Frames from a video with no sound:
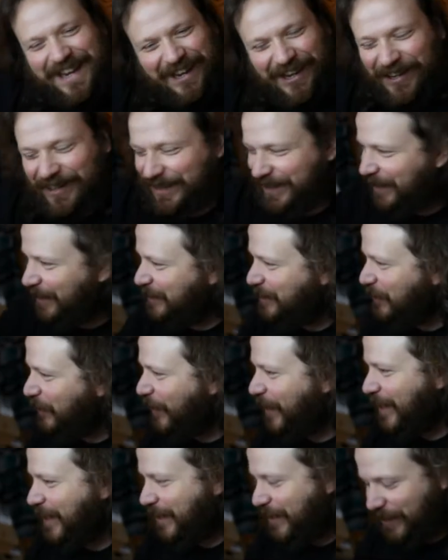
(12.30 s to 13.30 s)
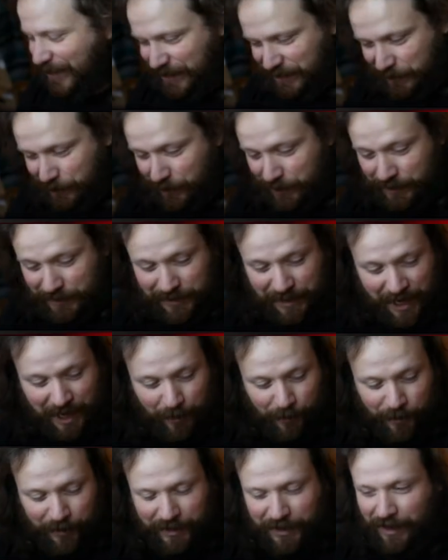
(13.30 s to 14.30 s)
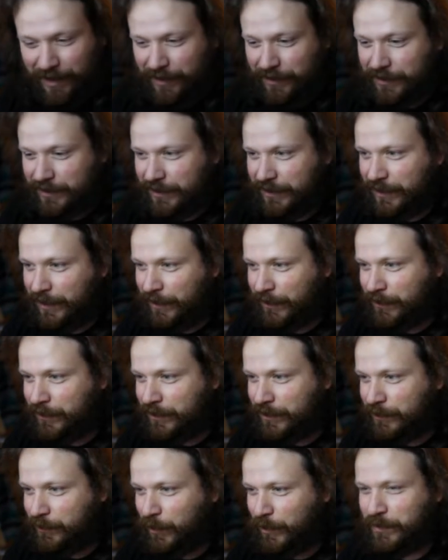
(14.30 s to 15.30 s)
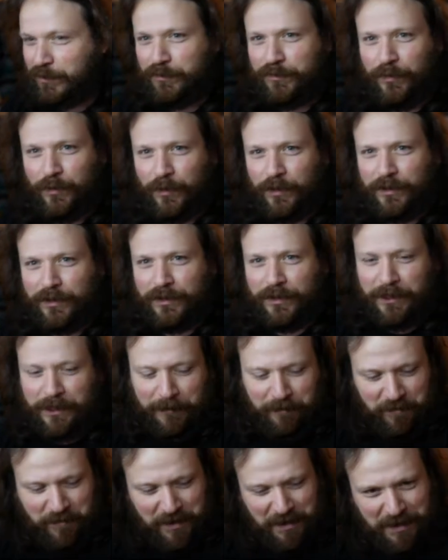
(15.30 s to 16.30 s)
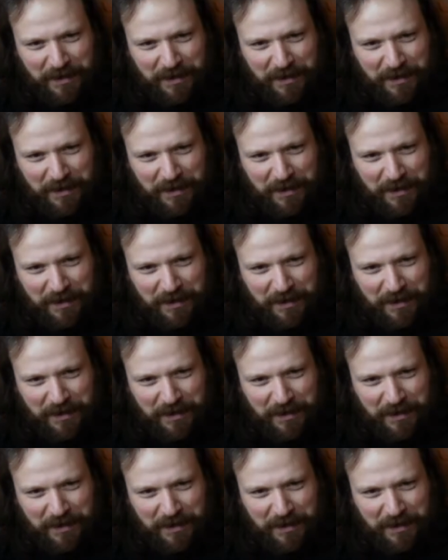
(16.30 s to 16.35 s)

Got ourselves a white Christmas, and we got ourselves, most importantly,